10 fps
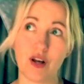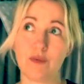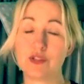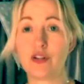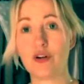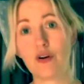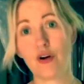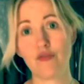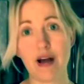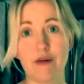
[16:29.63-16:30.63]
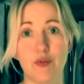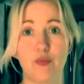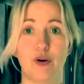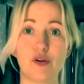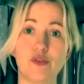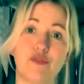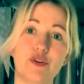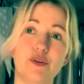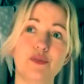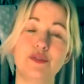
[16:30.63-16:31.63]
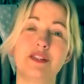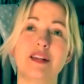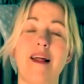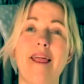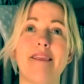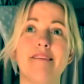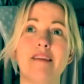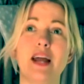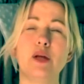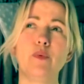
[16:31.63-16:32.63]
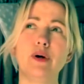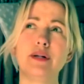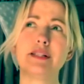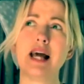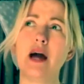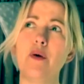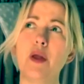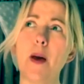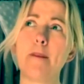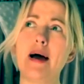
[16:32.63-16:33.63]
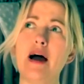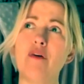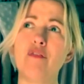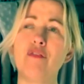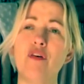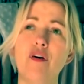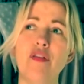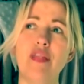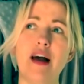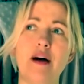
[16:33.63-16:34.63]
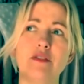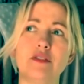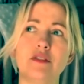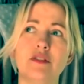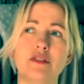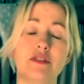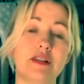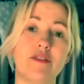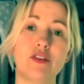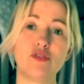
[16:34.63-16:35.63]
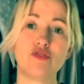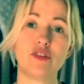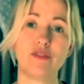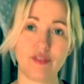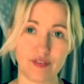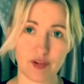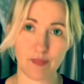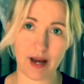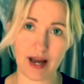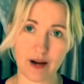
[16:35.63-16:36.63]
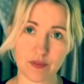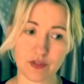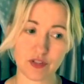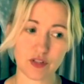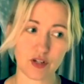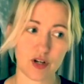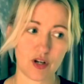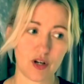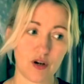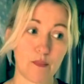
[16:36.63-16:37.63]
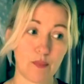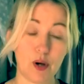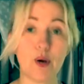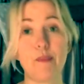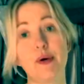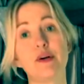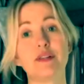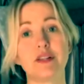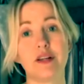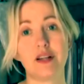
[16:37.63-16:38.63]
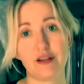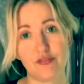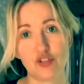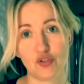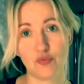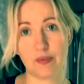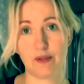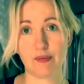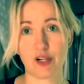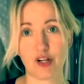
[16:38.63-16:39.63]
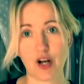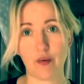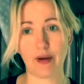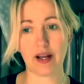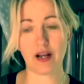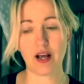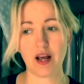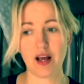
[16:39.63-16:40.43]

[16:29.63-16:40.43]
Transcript: It was an around the world cruise, and it works out about £4,750 per person if 2 people are going.